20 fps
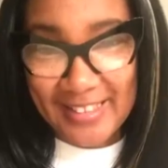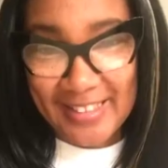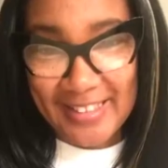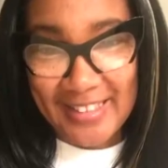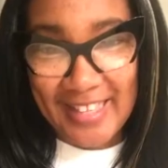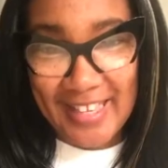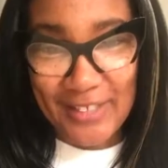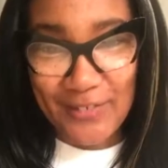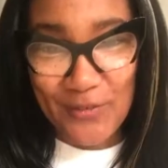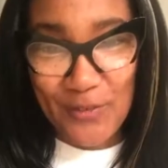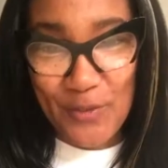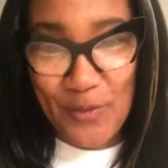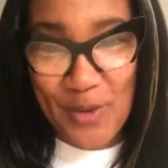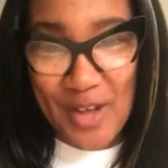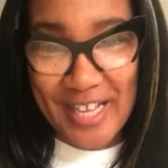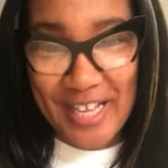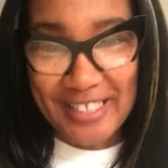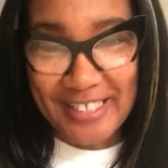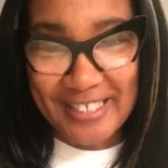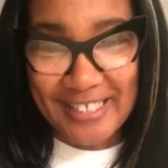Thanks for
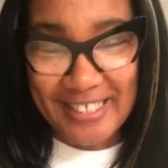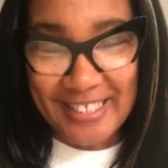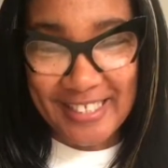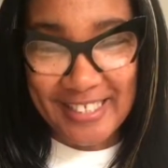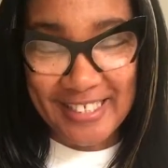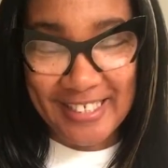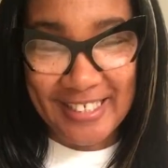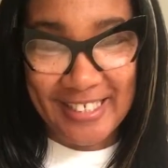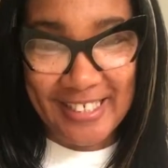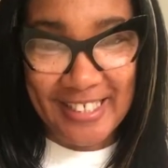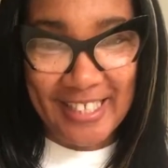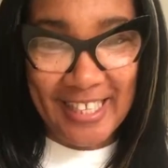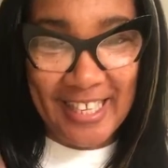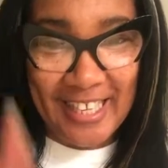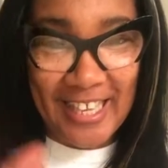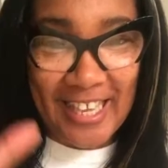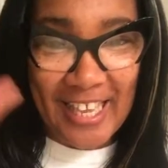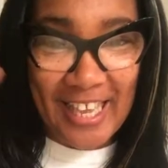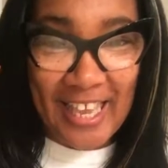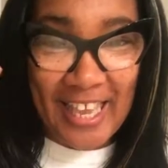watching.
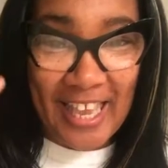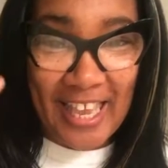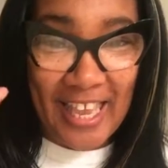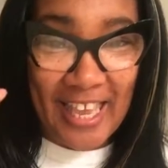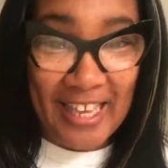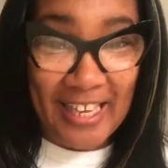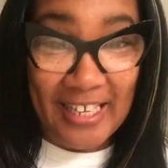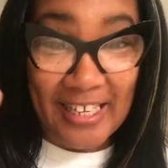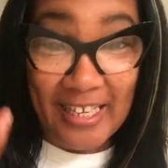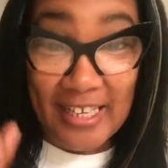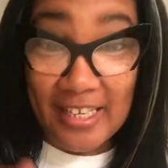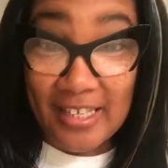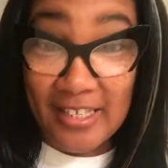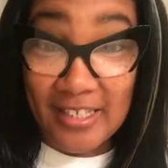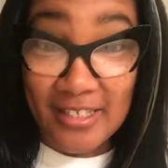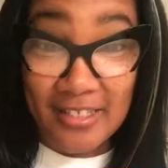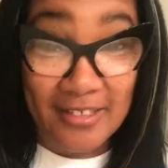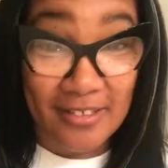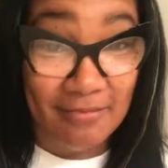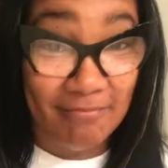And
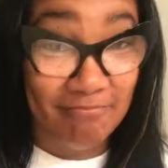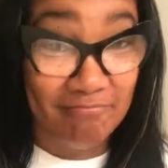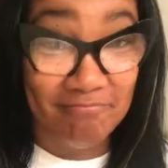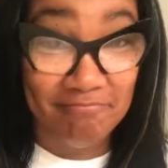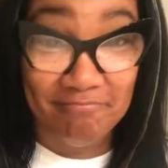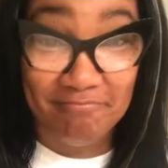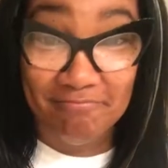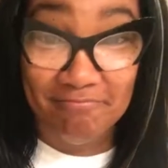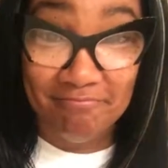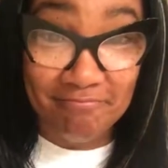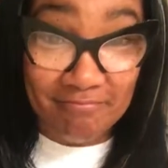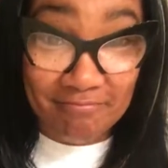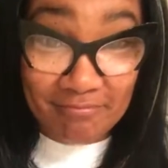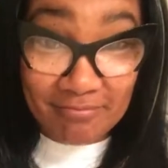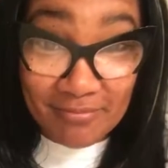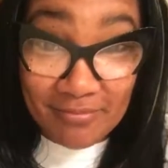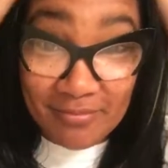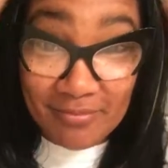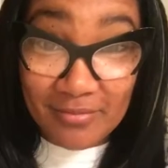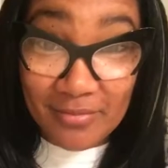ladies,
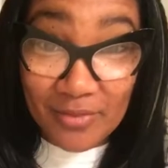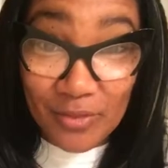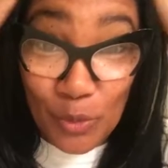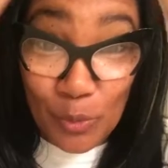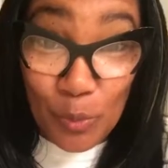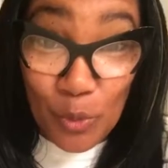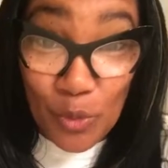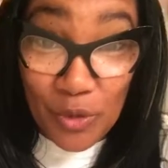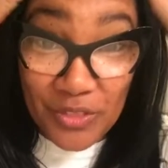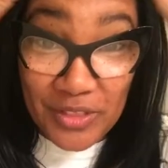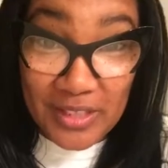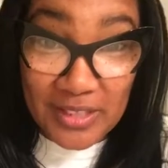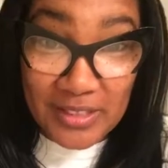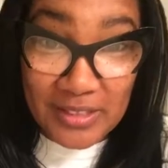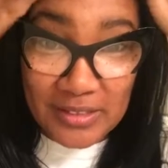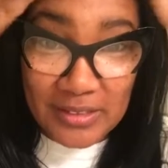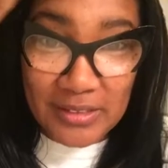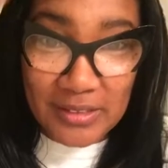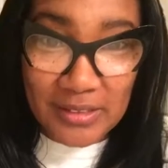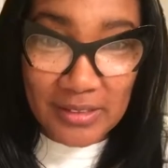no more of
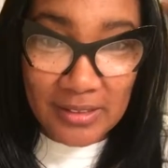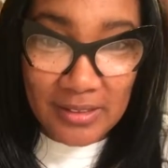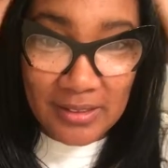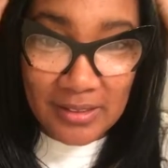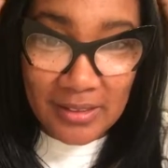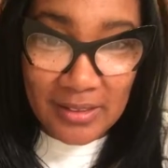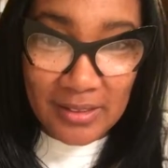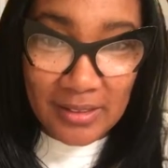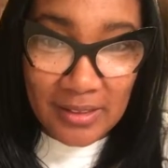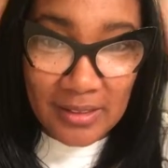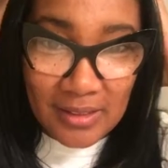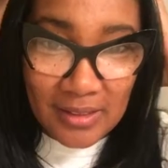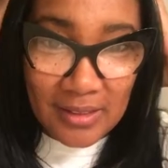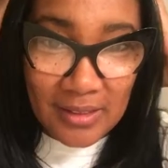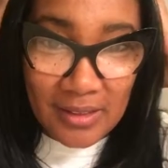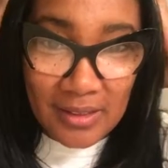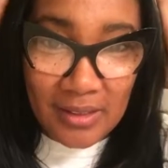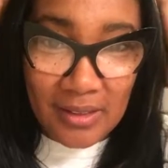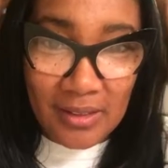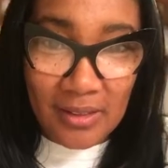this.
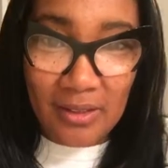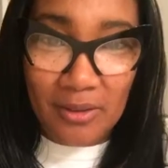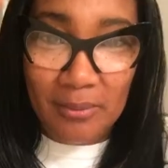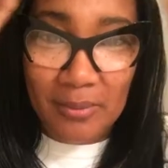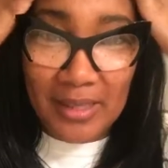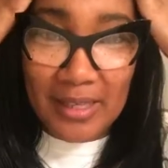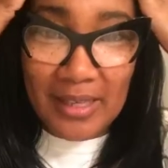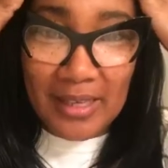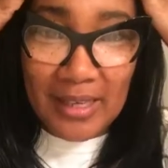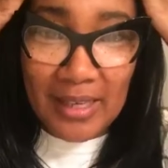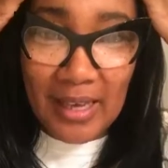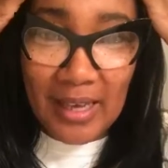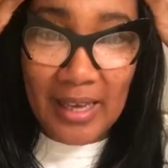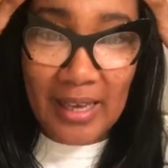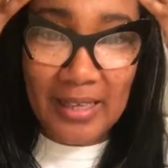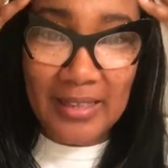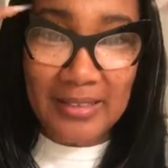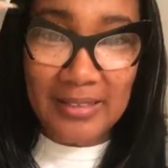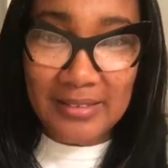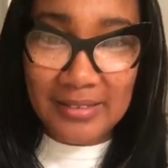Oh my God,
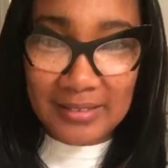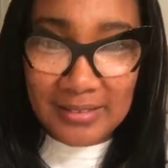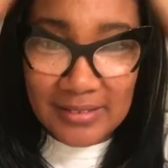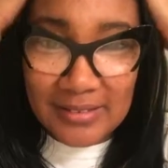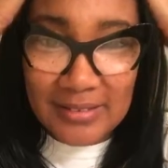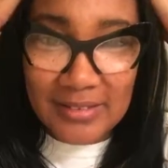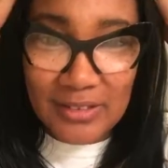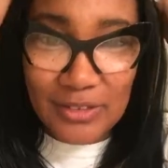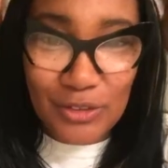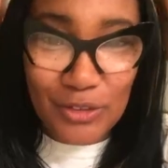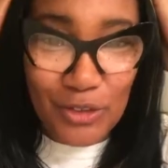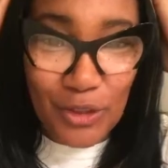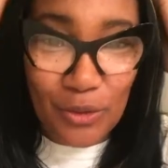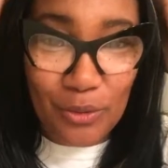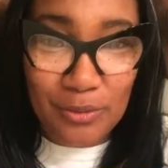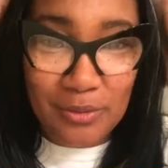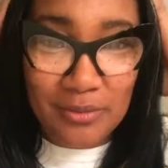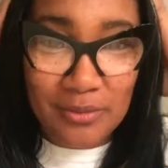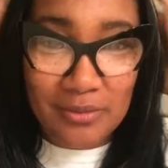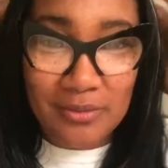don't.